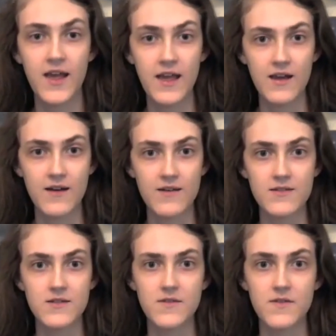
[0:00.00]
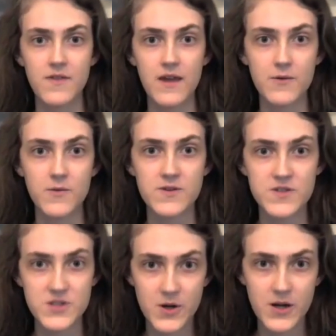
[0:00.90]
And they would be
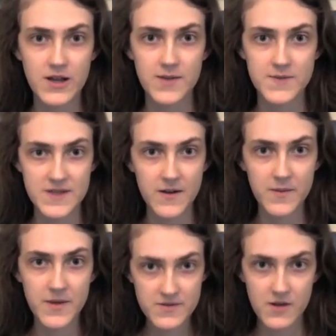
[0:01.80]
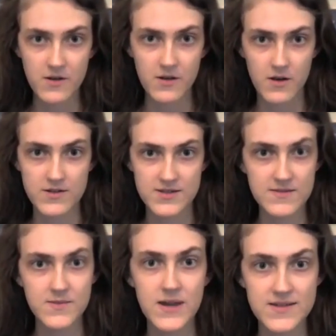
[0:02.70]
stirring up sediment on a
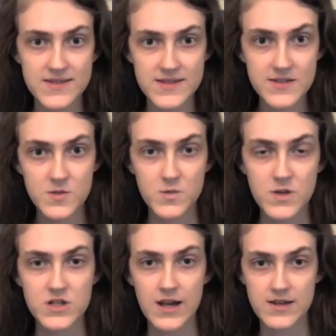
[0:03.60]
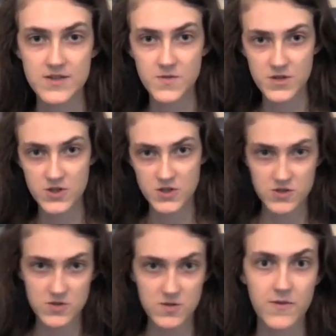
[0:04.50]
constant basis, which, as fish
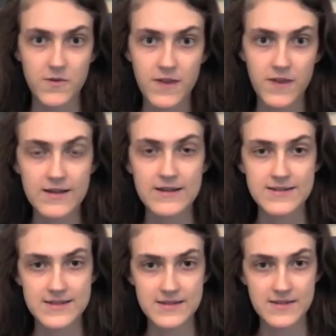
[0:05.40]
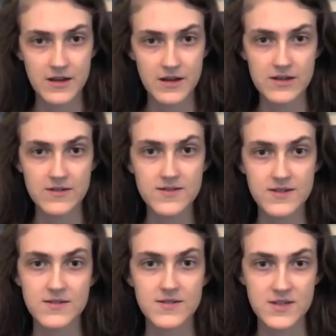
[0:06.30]
swim through that, it gets into their gills
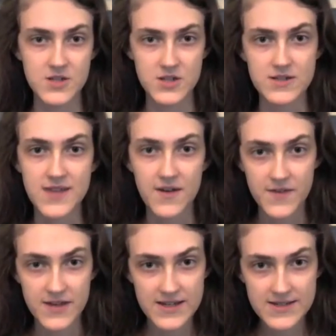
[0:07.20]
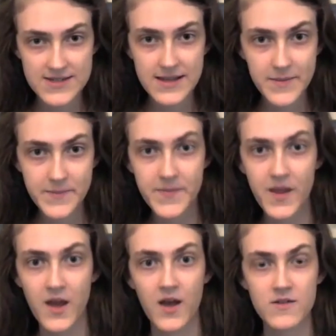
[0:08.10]
and essentially suffocates them.
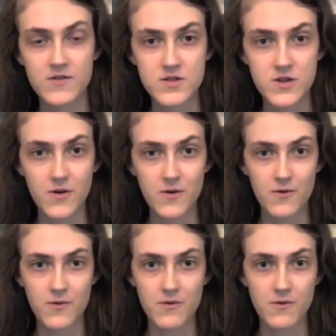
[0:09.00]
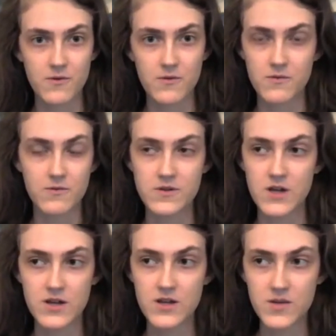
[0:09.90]
So we're
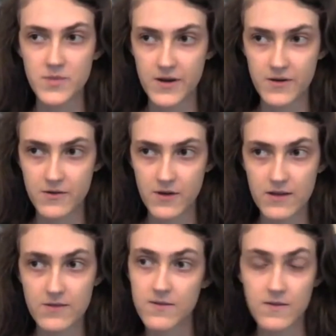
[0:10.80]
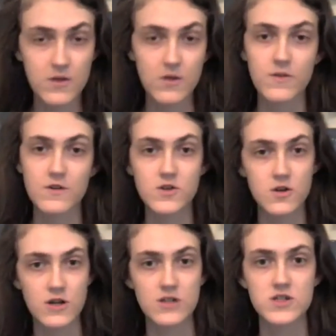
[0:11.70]
talking about, and there's
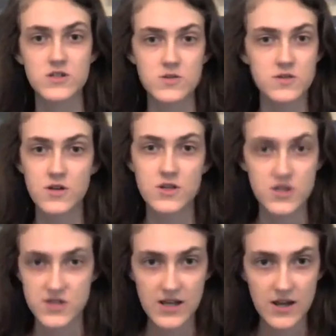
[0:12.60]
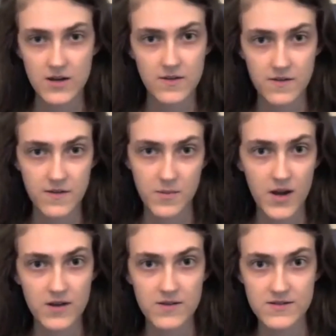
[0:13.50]
currents, so it's not just the area that they're
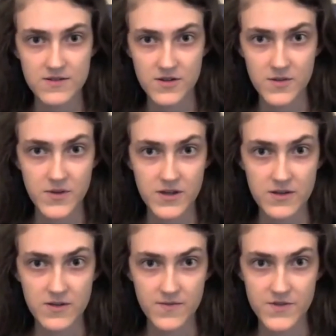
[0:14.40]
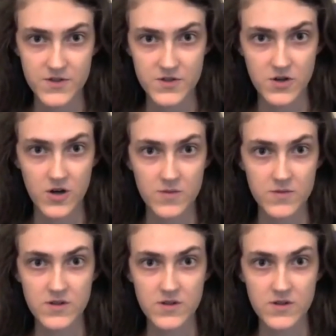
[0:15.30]
mining is going to be disturbed.